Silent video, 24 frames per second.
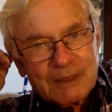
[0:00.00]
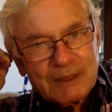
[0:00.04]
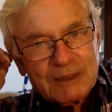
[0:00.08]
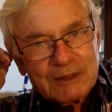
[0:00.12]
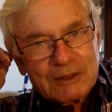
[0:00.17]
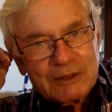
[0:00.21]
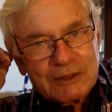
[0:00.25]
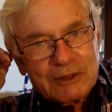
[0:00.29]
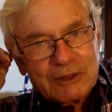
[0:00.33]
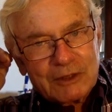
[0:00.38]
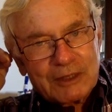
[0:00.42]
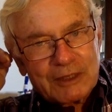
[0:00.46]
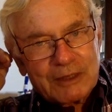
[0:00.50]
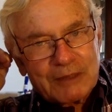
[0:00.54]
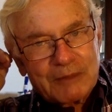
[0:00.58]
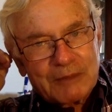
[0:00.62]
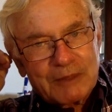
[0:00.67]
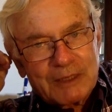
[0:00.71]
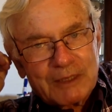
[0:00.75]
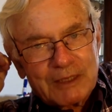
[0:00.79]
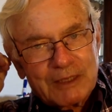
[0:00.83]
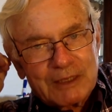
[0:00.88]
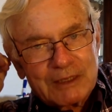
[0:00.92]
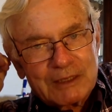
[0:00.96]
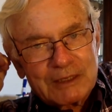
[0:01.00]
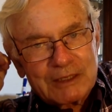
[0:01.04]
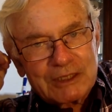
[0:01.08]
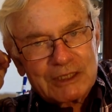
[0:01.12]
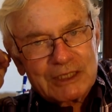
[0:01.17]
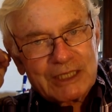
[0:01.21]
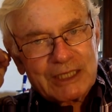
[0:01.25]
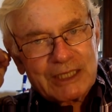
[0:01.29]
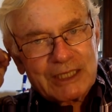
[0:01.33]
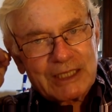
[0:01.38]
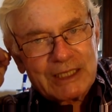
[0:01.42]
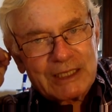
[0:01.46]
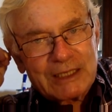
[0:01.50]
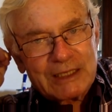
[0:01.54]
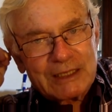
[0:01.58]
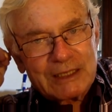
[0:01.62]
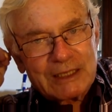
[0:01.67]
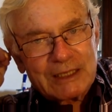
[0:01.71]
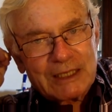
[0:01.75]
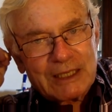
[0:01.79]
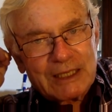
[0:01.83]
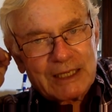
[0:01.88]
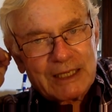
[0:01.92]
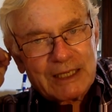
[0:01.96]
So they were going to site it
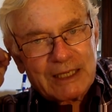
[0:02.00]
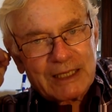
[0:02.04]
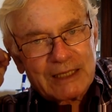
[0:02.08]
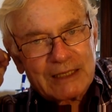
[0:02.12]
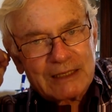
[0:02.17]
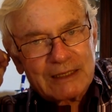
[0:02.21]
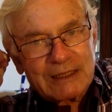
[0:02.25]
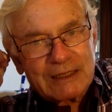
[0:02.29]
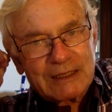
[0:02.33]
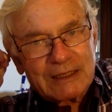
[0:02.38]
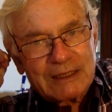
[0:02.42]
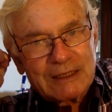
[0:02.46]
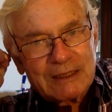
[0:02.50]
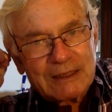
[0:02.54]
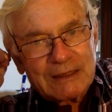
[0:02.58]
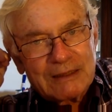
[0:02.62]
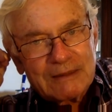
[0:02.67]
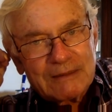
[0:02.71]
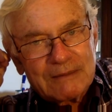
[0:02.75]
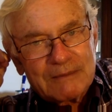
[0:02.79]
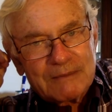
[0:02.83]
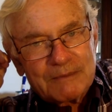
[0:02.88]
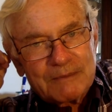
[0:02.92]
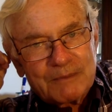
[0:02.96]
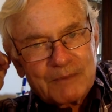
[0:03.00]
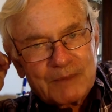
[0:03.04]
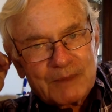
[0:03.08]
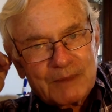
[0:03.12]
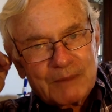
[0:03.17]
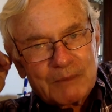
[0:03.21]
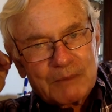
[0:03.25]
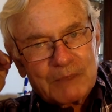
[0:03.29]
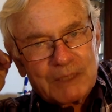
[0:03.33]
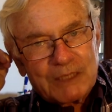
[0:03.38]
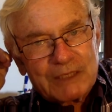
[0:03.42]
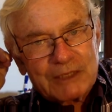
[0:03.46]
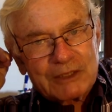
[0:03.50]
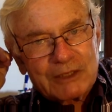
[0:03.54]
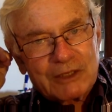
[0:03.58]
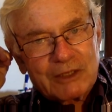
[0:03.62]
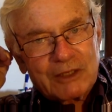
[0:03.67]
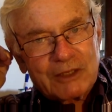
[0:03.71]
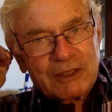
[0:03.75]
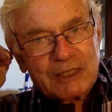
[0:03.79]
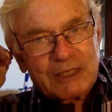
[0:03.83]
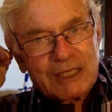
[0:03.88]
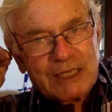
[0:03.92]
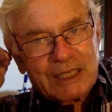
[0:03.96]
at a place
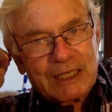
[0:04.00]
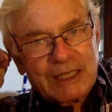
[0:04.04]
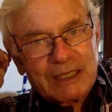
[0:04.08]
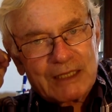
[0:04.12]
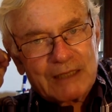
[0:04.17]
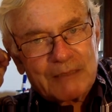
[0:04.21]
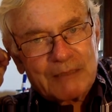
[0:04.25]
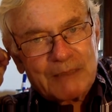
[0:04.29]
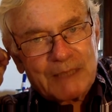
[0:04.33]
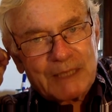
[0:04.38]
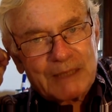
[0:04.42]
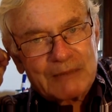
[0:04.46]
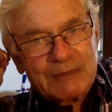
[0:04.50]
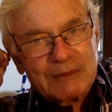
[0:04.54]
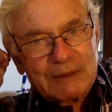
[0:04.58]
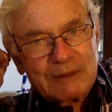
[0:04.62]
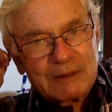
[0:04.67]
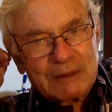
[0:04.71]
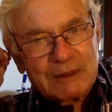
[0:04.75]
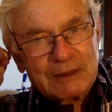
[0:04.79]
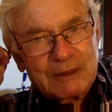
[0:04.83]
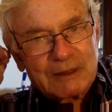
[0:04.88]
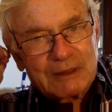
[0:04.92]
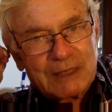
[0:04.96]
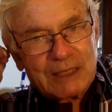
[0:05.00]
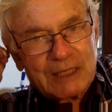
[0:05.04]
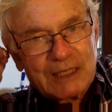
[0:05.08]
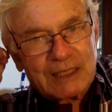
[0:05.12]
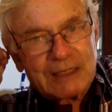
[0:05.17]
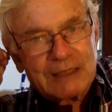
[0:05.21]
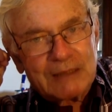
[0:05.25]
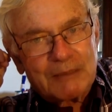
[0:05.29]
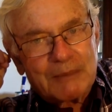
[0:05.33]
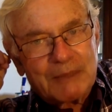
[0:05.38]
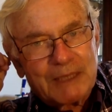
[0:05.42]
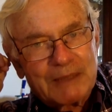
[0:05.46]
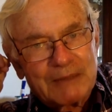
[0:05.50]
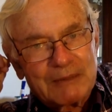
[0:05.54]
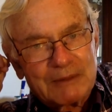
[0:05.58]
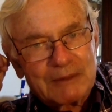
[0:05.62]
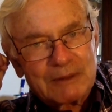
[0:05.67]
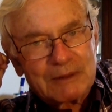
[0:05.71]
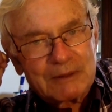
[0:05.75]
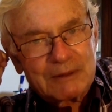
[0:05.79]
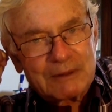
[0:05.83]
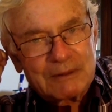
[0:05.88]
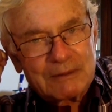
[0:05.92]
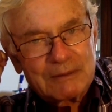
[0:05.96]
called Yucca Mountain, in the
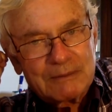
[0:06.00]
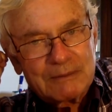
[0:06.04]
mountain.